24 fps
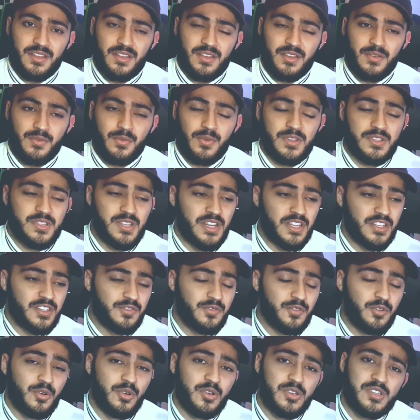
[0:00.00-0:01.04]
Recently
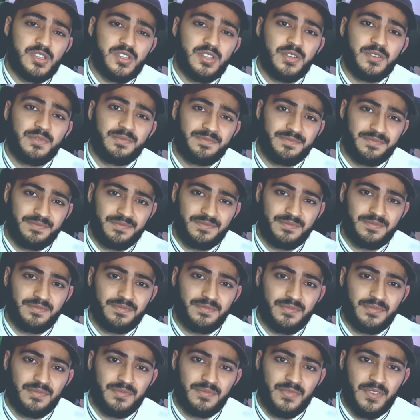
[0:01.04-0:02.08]
divorced
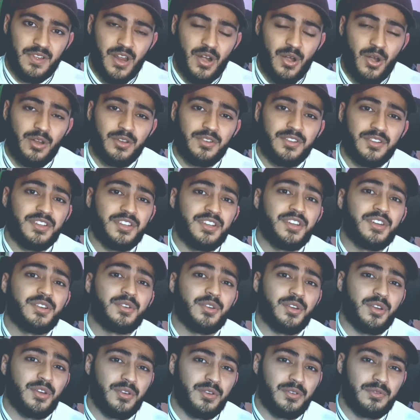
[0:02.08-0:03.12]
around a year
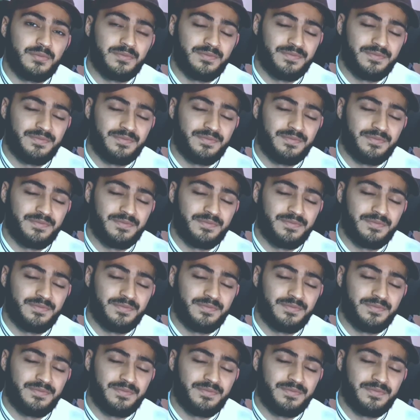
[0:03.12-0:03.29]
ago.